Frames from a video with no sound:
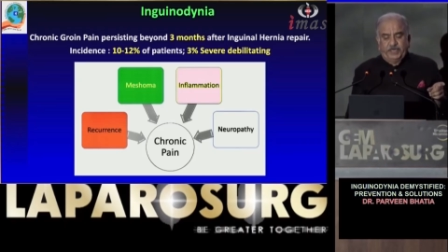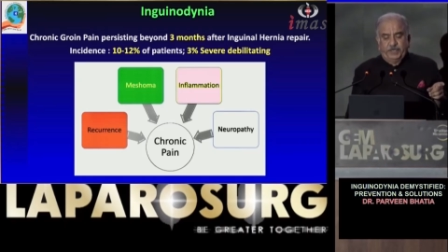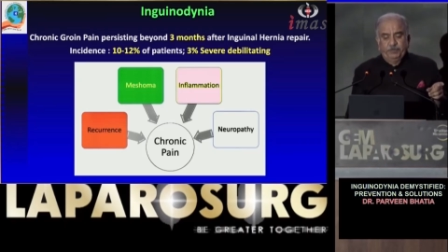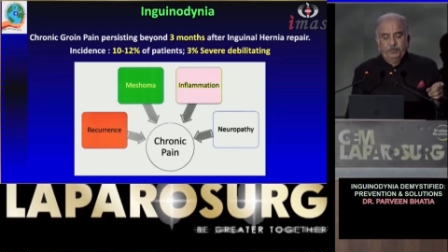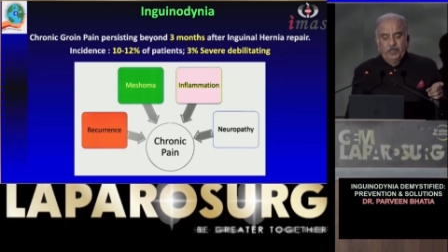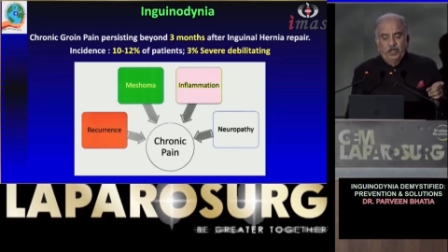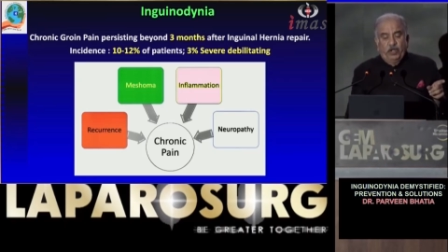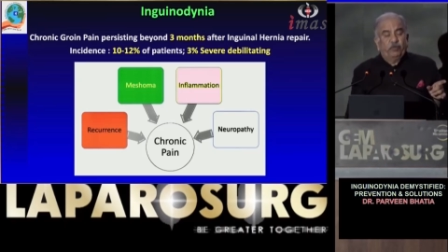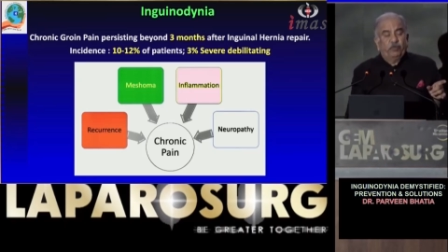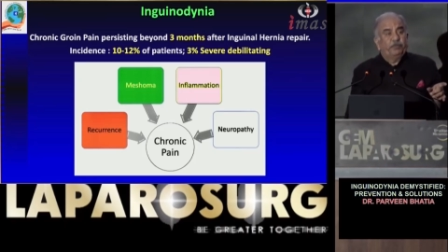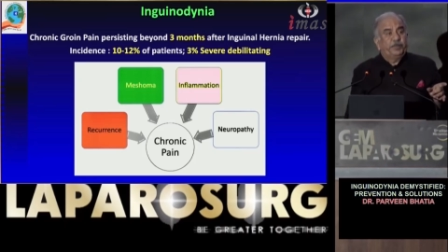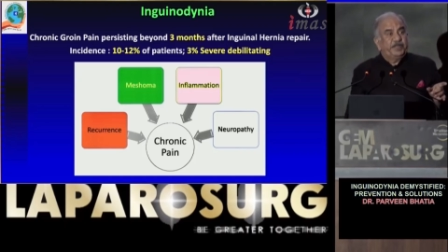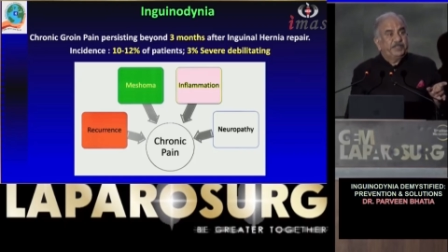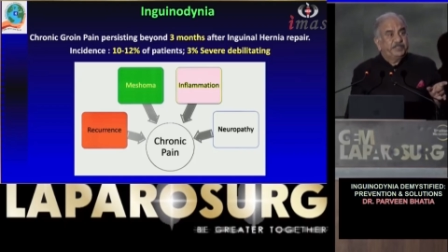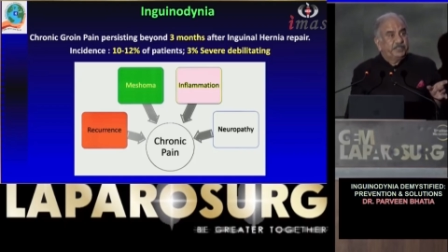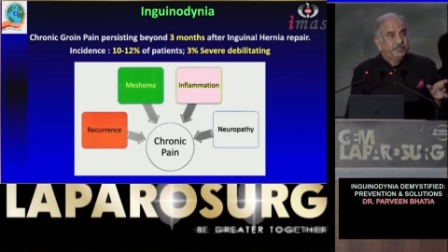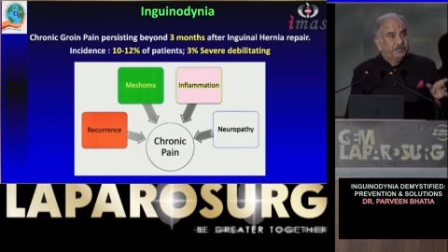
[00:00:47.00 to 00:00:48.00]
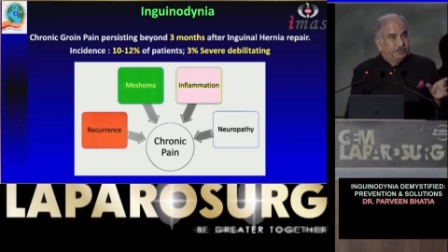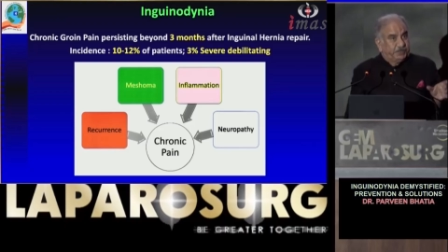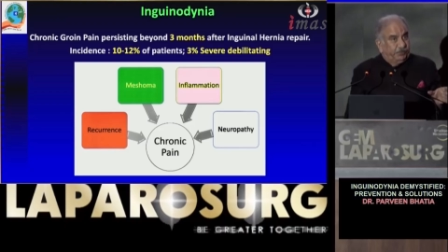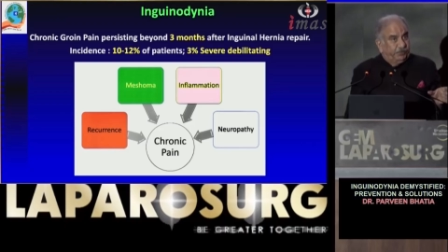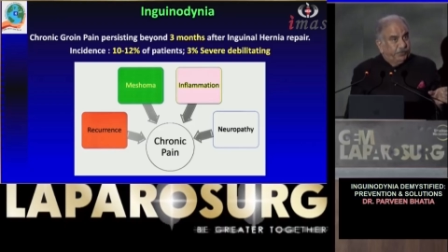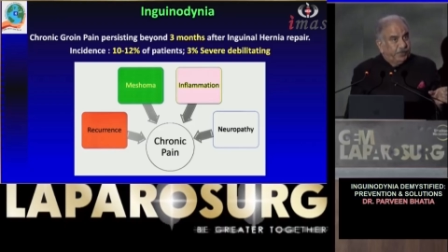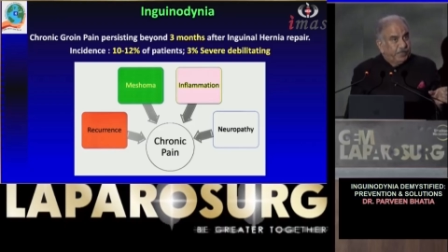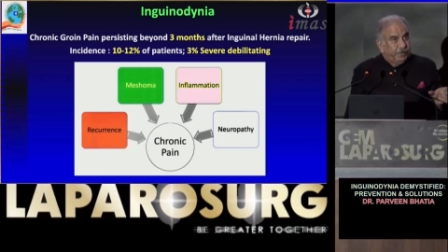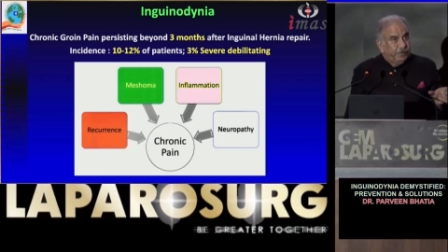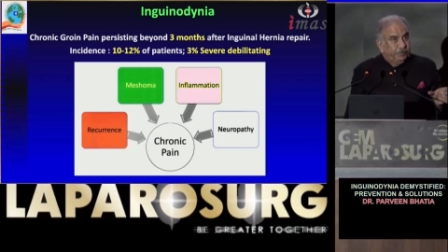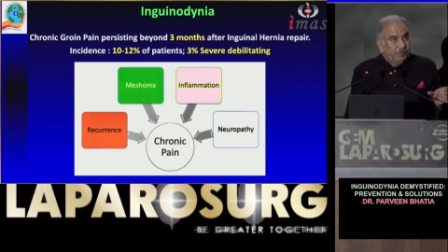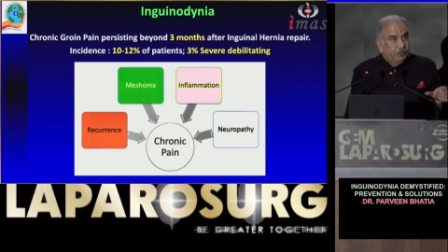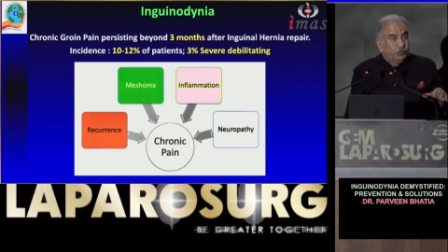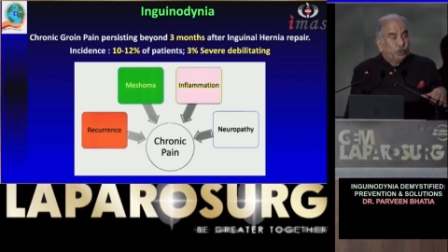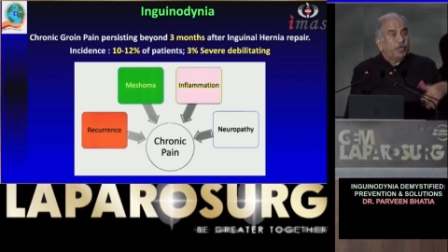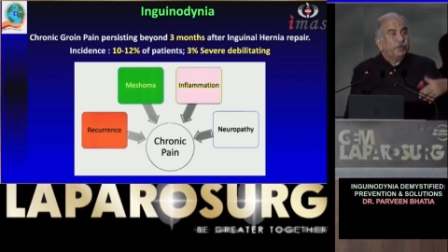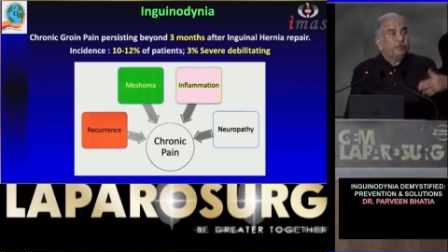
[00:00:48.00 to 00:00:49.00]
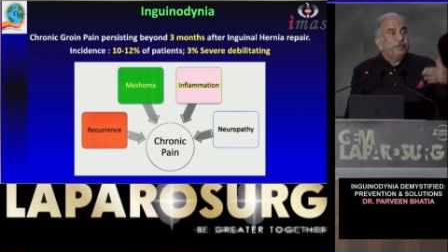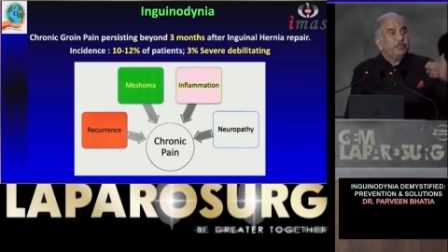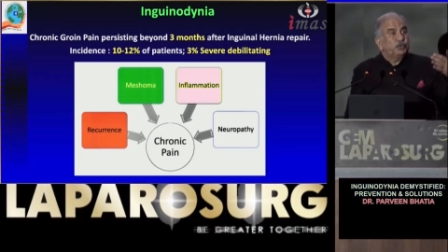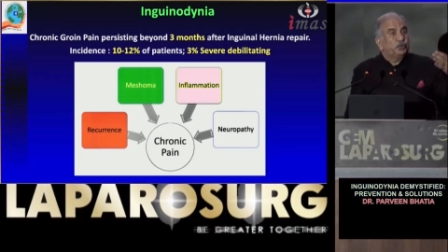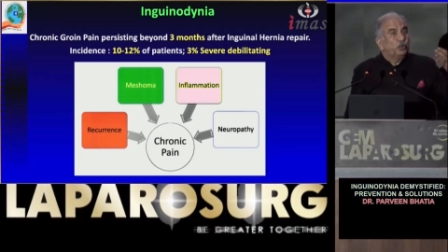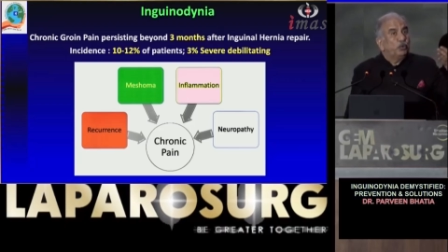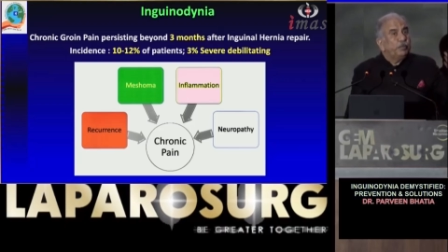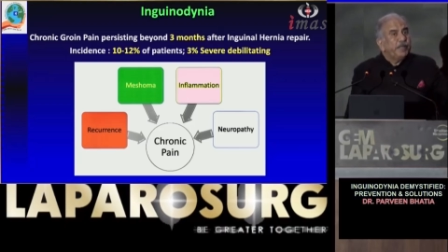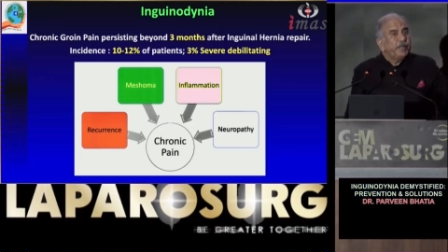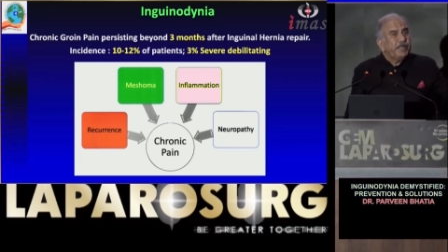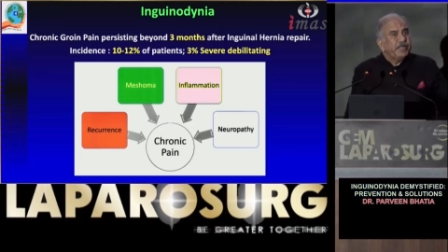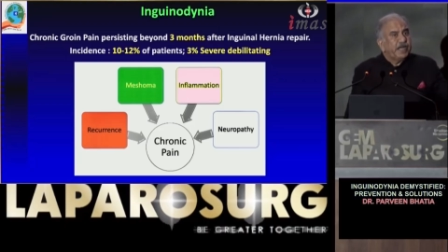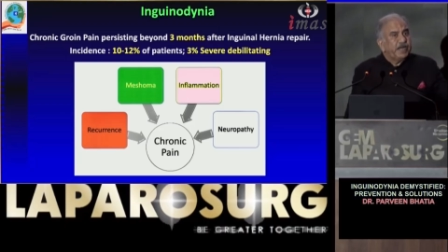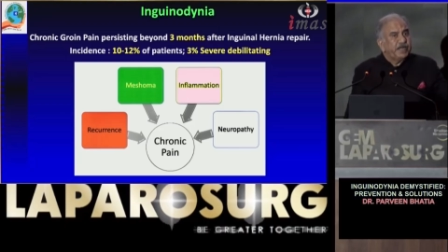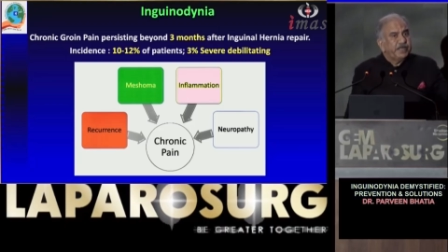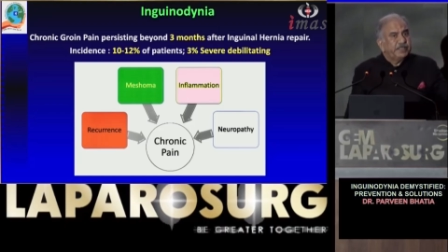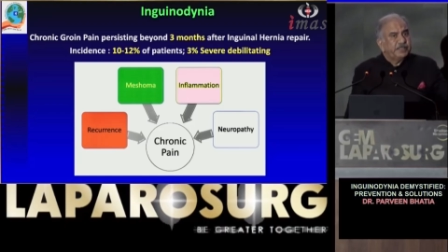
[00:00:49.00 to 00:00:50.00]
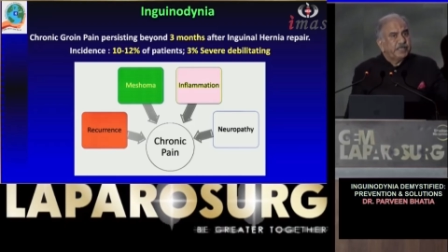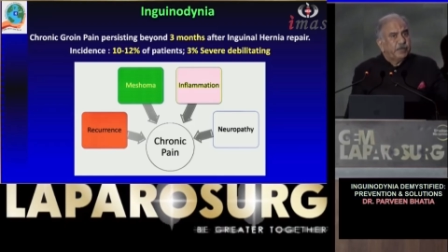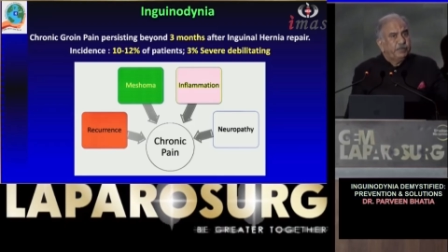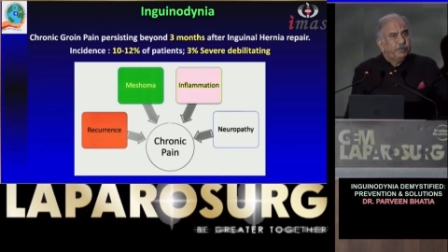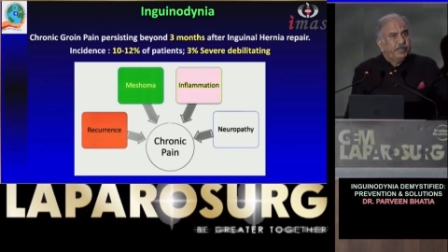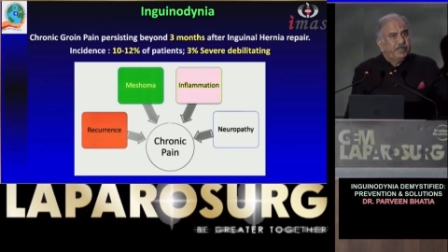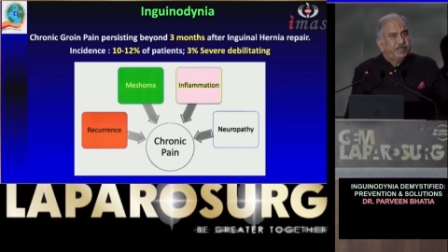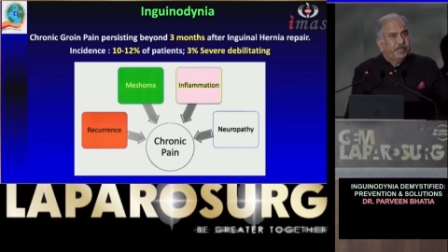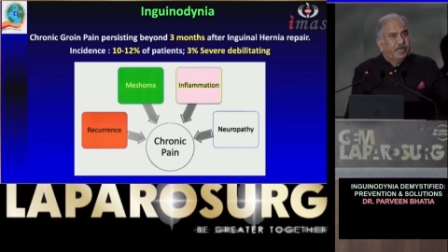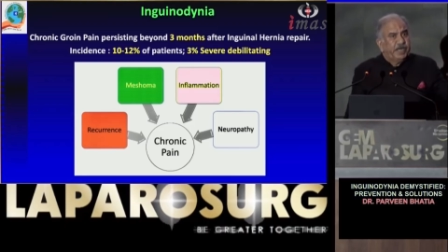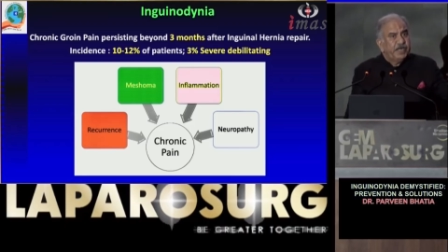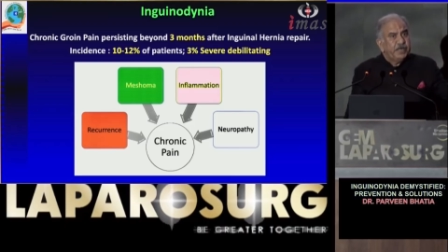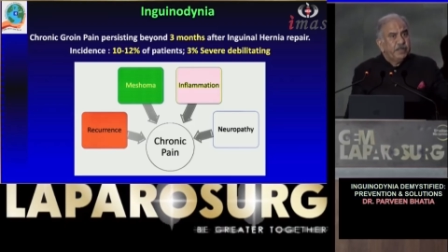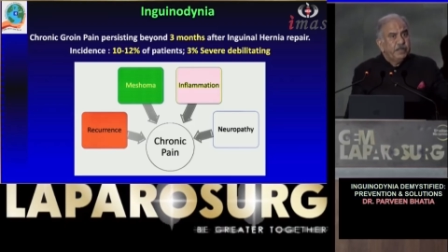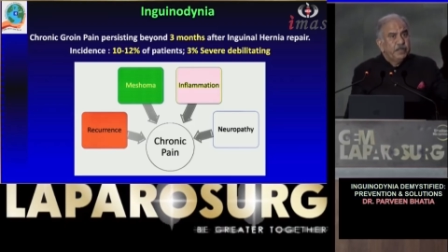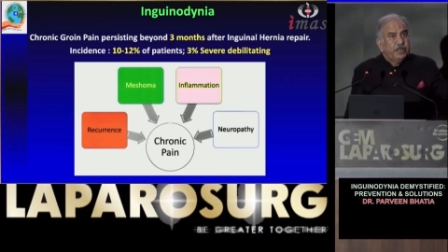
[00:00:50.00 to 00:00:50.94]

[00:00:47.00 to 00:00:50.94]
of patients suffer. That means so many hernias are being done